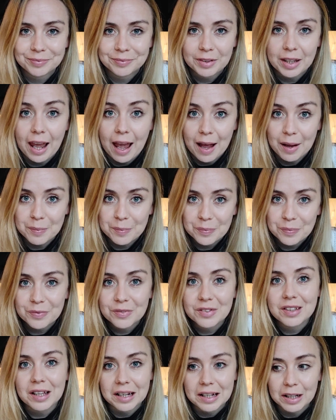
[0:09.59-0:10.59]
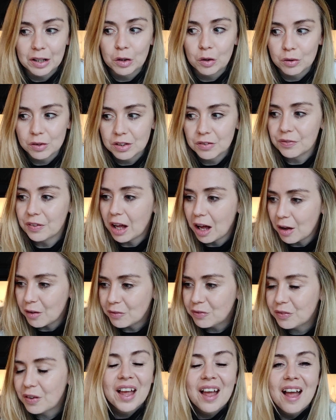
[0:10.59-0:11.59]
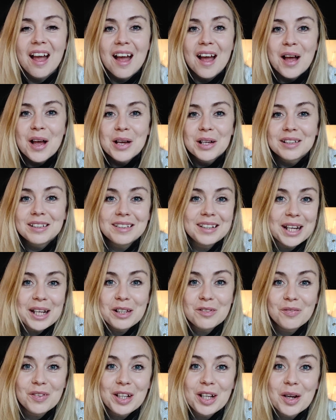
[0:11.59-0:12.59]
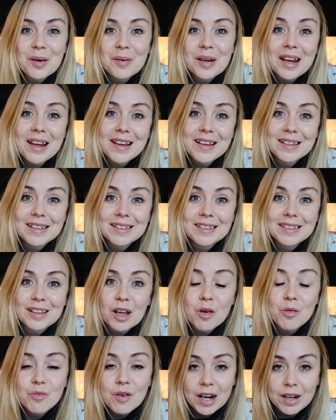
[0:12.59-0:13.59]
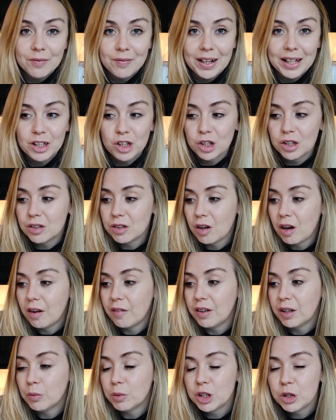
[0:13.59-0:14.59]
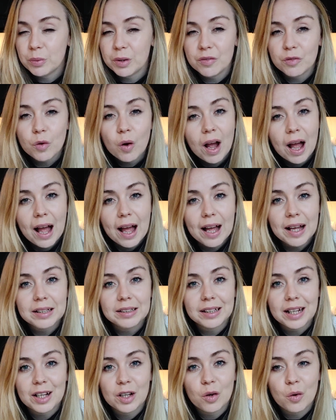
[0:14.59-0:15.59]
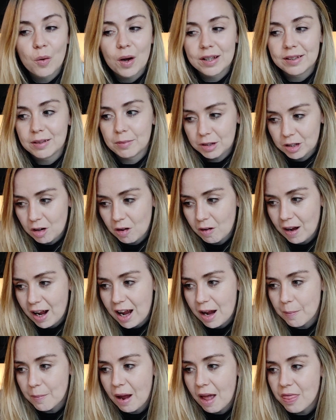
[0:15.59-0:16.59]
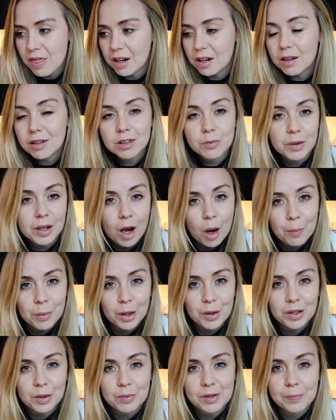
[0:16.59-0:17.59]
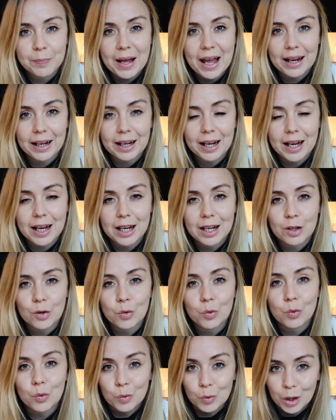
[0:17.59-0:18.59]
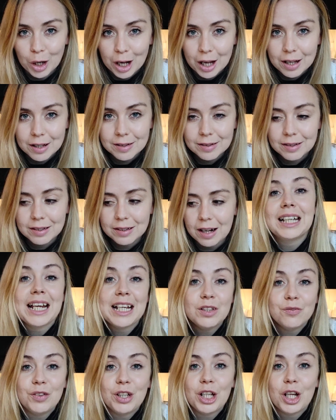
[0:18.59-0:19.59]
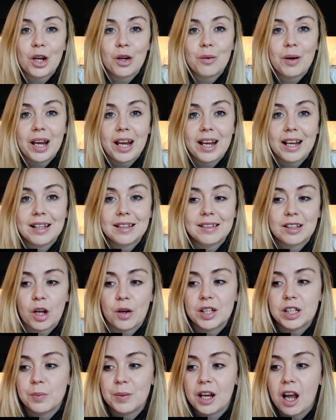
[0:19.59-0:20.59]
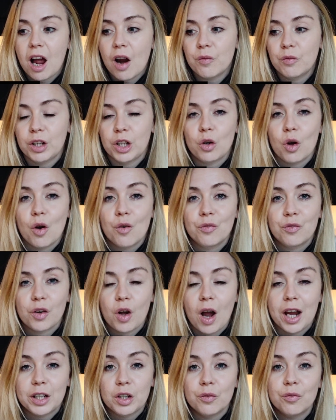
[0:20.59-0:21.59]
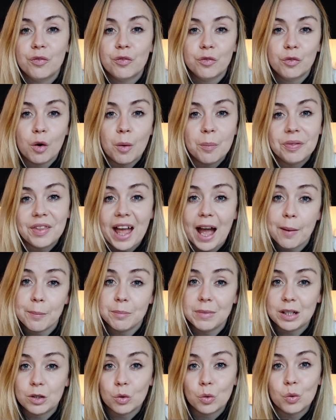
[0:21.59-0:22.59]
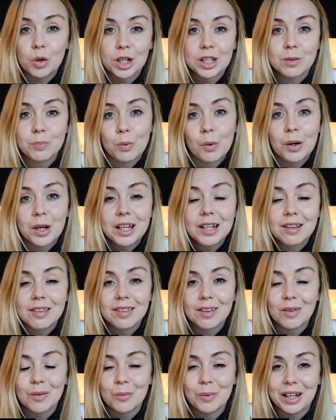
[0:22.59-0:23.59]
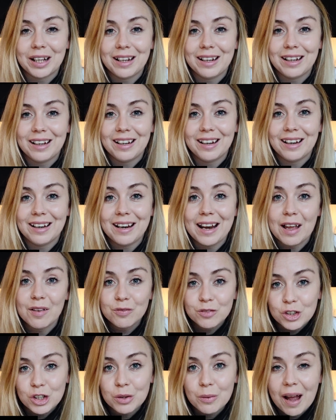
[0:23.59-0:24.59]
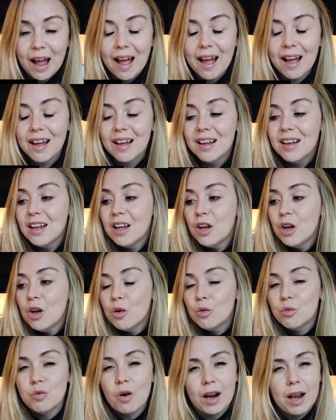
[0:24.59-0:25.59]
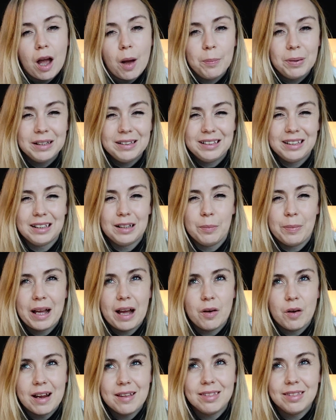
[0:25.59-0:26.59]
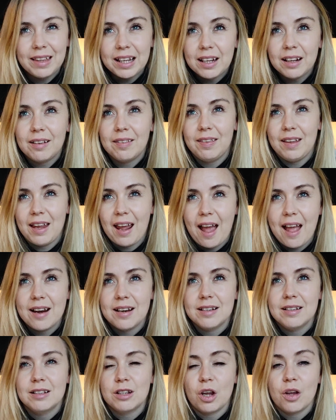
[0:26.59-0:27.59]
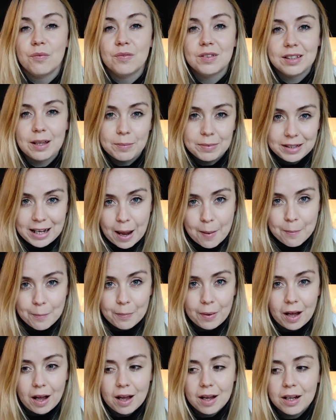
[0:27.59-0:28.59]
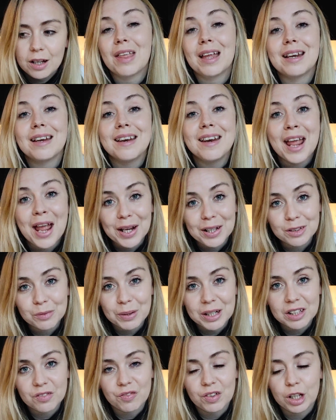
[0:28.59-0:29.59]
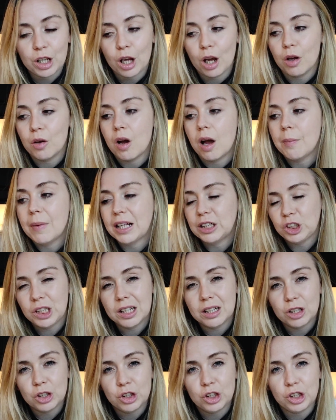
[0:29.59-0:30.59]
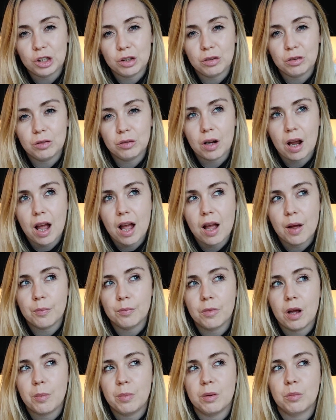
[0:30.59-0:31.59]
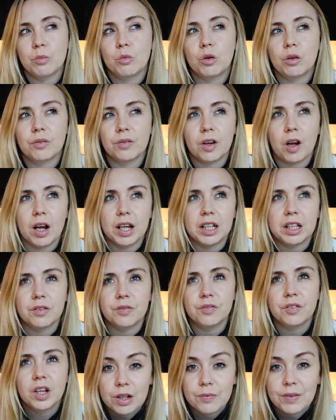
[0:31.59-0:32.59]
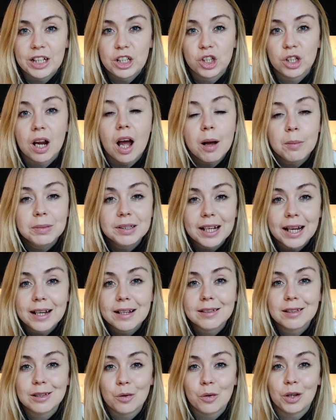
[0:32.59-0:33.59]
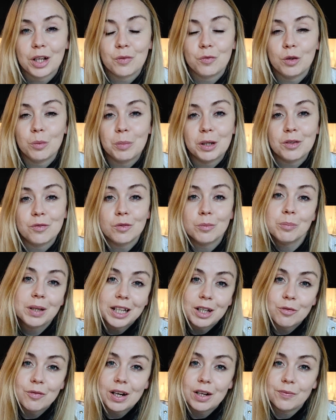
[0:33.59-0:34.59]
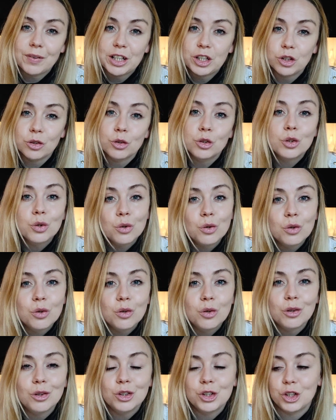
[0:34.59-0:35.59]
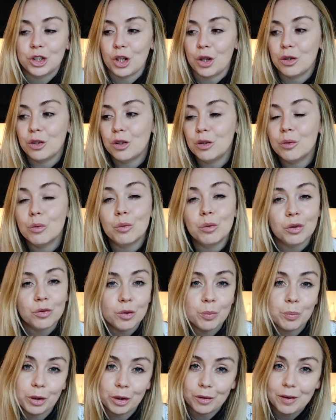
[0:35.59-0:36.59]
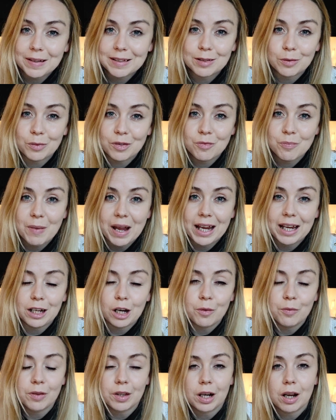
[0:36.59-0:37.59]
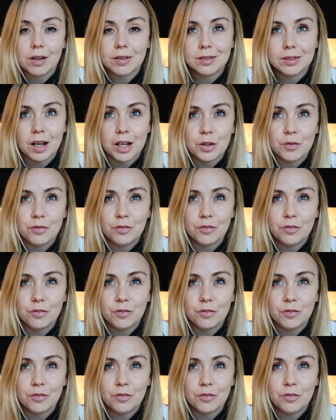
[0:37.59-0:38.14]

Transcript: yeah, sending lots of love. Today's video is a renovation diary, which we've not had in quite some time. The last one I uploaded was back in August. Today's video is going to be covering off kind of from that mid-August point that we left you at, right up until about, I think, the end of September. And then next week's video, I'm actually going to do a bit more of a kind of renovation update. So I'll give you a bit of a mini renovation tour, show you all of the progress that we've made over the last kind